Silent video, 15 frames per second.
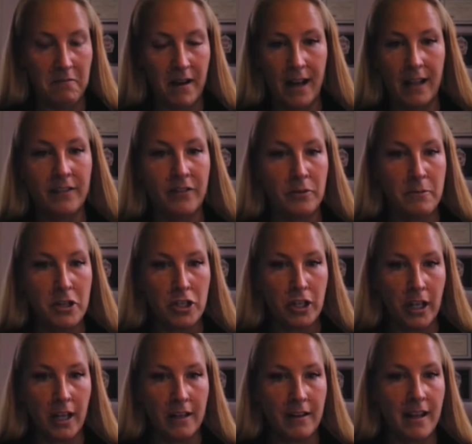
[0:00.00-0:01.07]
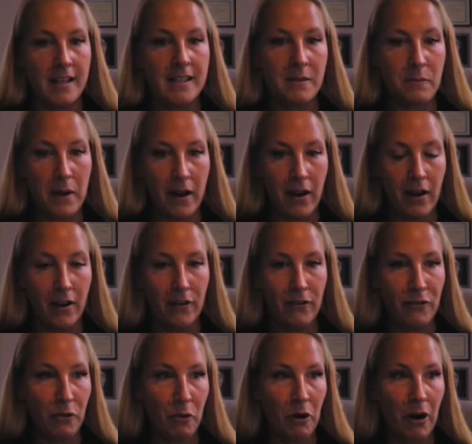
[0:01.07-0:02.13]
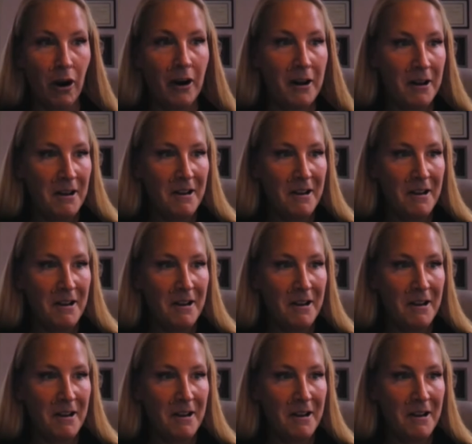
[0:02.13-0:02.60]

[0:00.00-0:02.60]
I live in Michigan. It's imperative for